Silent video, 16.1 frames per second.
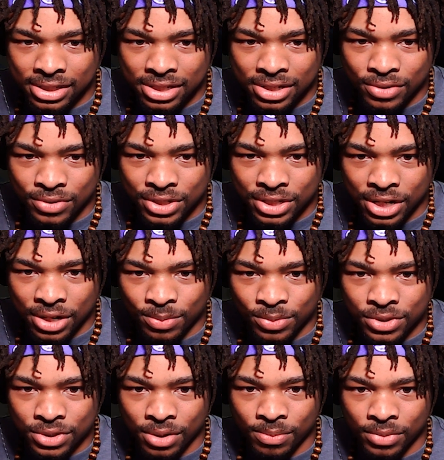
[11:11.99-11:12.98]
secret
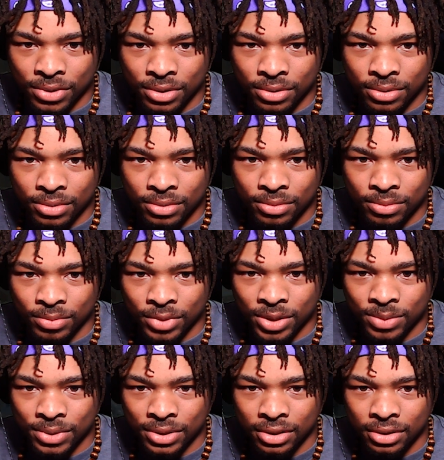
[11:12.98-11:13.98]
tape or something,
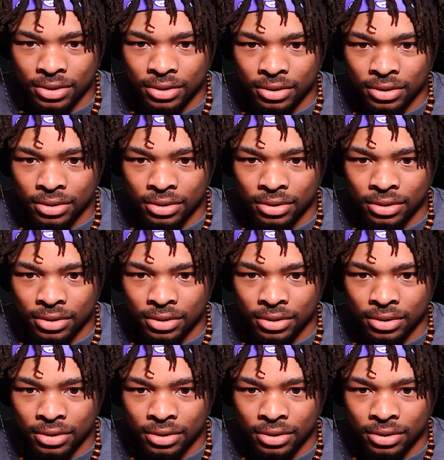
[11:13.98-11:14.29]
maybe?